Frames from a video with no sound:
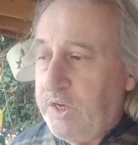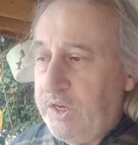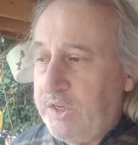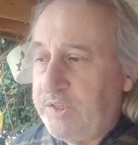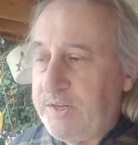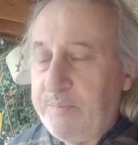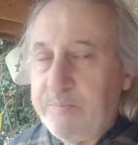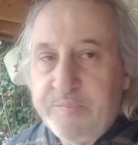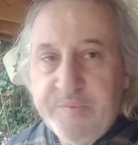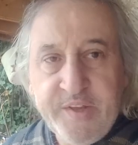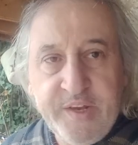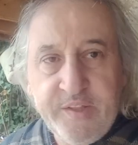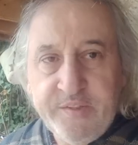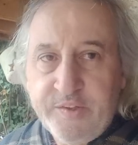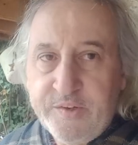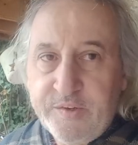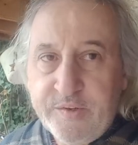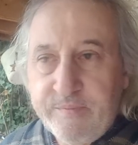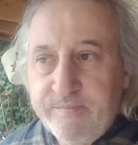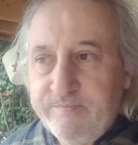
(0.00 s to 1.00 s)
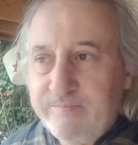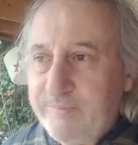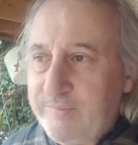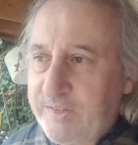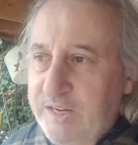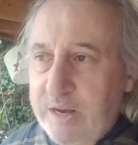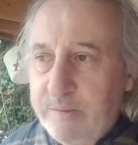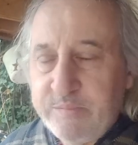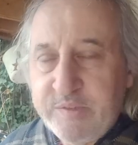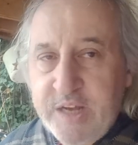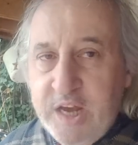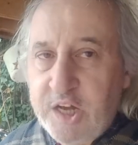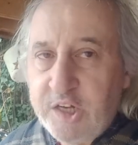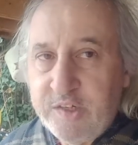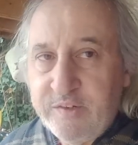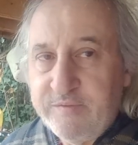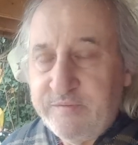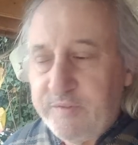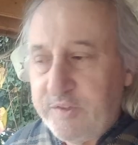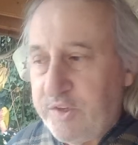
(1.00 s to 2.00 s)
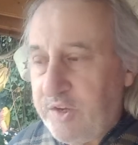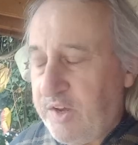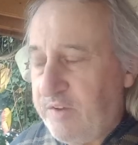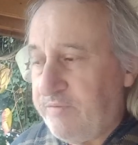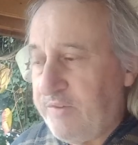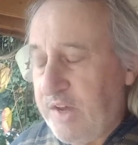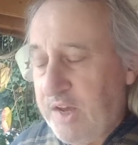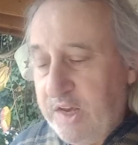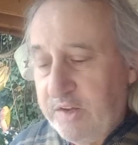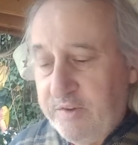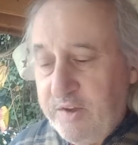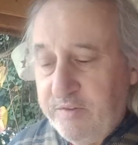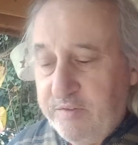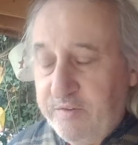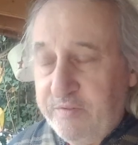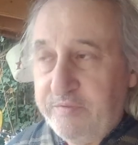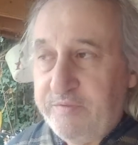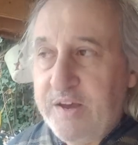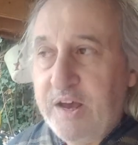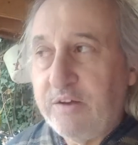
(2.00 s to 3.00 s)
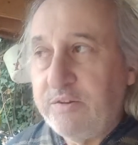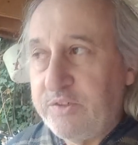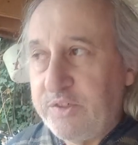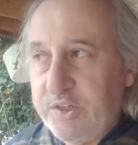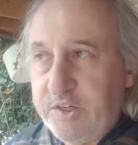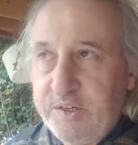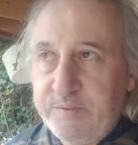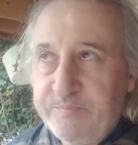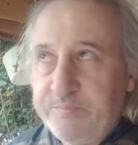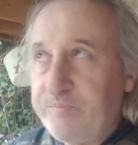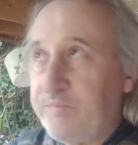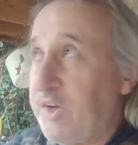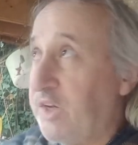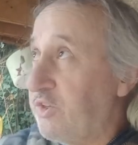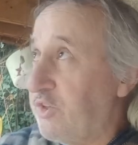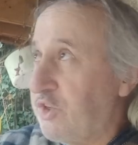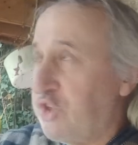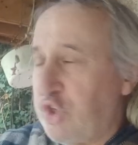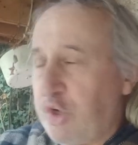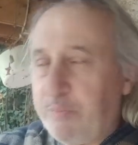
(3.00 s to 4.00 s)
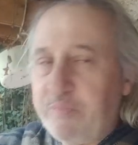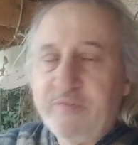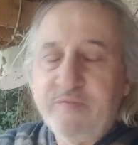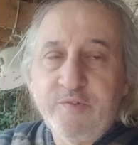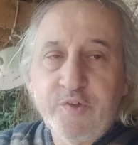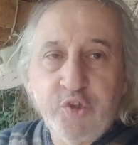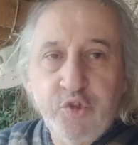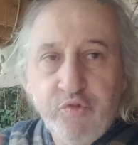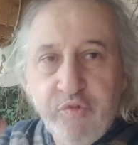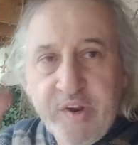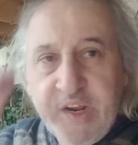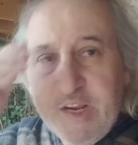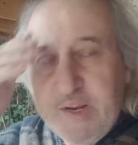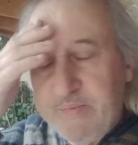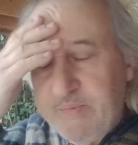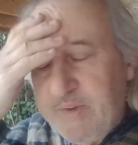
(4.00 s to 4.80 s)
something that comes out of a fountain at the top of a tree.